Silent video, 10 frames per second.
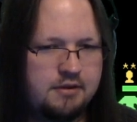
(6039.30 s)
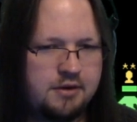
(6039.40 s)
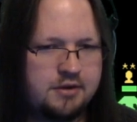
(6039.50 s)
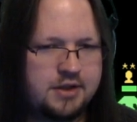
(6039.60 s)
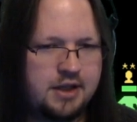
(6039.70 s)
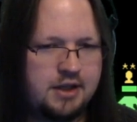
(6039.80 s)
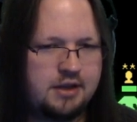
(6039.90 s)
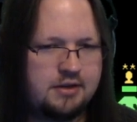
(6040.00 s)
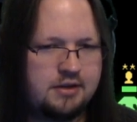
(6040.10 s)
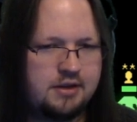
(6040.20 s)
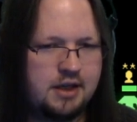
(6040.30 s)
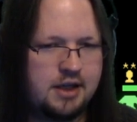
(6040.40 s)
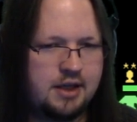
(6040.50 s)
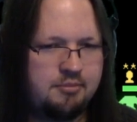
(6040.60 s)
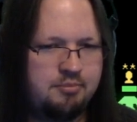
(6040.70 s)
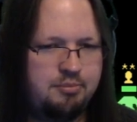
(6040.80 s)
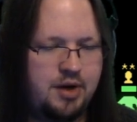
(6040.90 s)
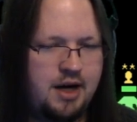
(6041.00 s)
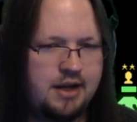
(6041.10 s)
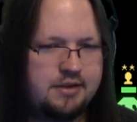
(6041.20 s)
13, I
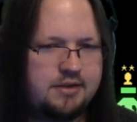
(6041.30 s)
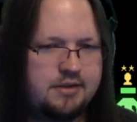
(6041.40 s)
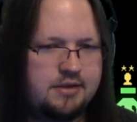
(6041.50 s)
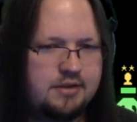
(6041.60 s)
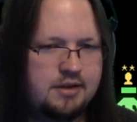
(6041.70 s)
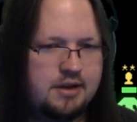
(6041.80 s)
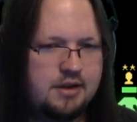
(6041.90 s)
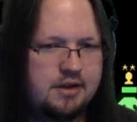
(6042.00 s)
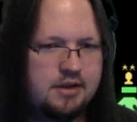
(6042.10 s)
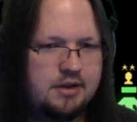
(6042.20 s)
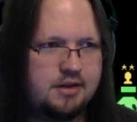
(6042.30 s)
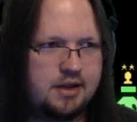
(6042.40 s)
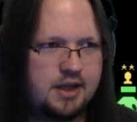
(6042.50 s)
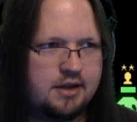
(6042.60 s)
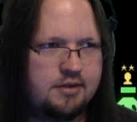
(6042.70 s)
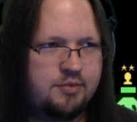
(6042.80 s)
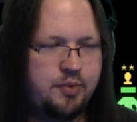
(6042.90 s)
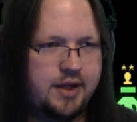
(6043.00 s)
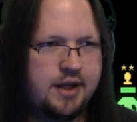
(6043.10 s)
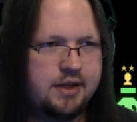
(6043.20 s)
bought and
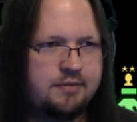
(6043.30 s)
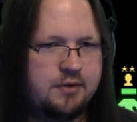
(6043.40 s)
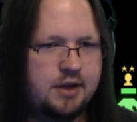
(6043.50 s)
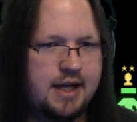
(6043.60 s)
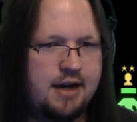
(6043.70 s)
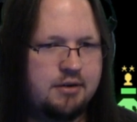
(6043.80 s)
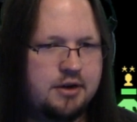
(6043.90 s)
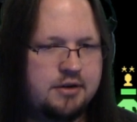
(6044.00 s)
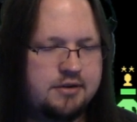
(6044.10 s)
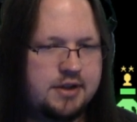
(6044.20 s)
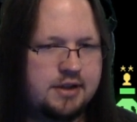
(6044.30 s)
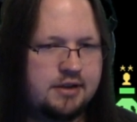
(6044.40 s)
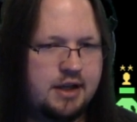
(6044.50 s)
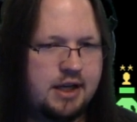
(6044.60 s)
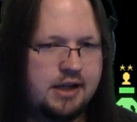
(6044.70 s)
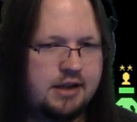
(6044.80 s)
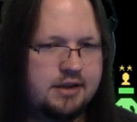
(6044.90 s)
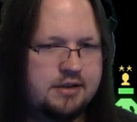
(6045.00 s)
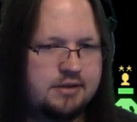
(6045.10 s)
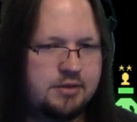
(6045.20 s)
played it for an hour, didn't like
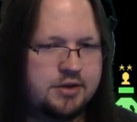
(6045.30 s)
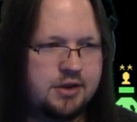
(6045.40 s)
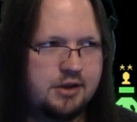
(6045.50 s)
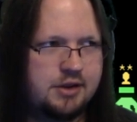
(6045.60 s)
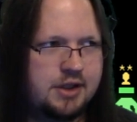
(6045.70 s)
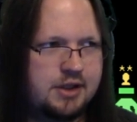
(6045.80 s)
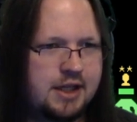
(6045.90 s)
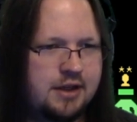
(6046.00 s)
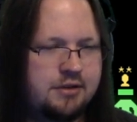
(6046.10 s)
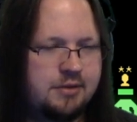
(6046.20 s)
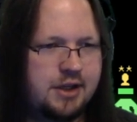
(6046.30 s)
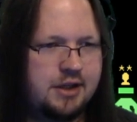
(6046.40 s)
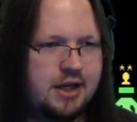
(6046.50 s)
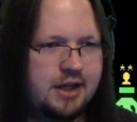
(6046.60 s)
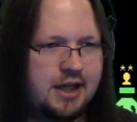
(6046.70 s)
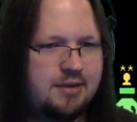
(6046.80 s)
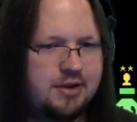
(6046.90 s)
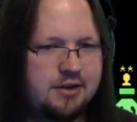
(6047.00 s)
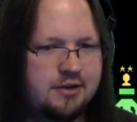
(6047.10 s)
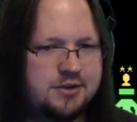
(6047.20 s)
it, returned it, and got 3D Dot Game
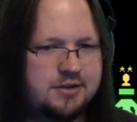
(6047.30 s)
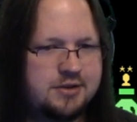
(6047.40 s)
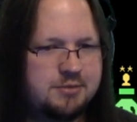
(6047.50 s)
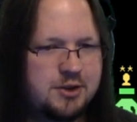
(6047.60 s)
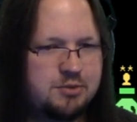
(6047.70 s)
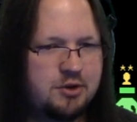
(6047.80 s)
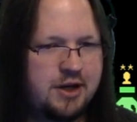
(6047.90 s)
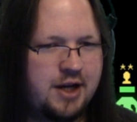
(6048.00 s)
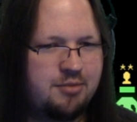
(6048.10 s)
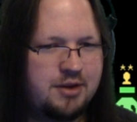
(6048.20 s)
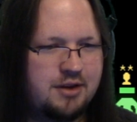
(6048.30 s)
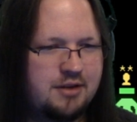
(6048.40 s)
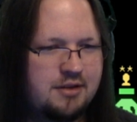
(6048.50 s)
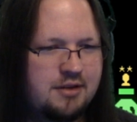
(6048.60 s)
Heroes, and was much more happy.